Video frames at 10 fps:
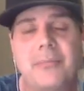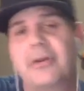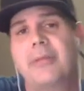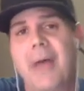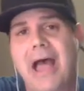
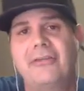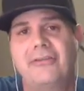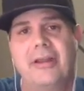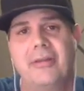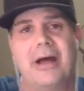gotten pretty
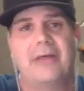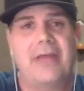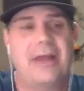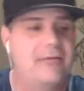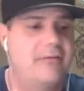passionate
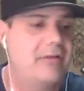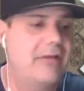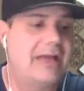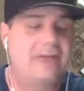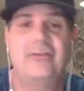about that over
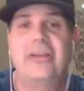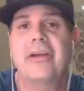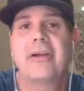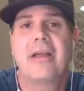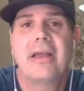the
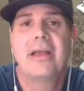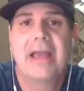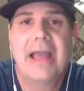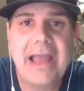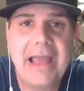last year.
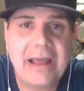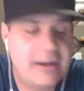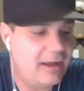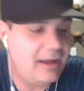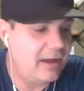
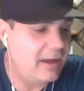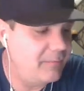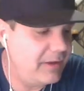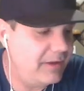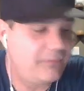And
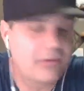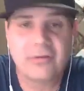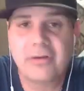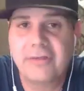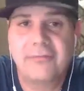
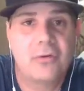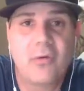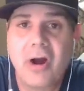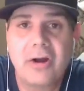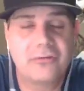if
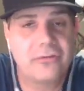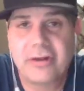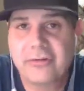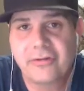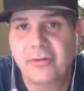you are a
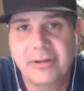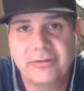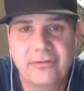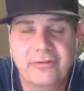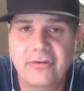
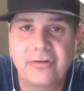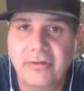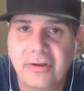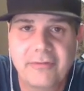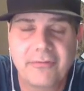traditional business
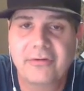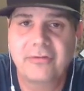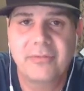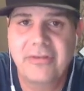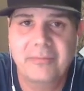and you're looking
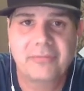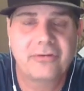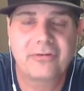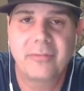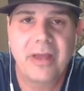for some
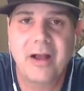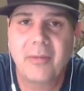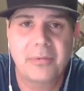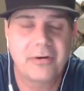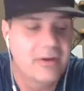tips or some
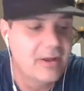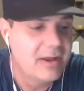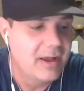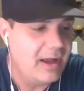help or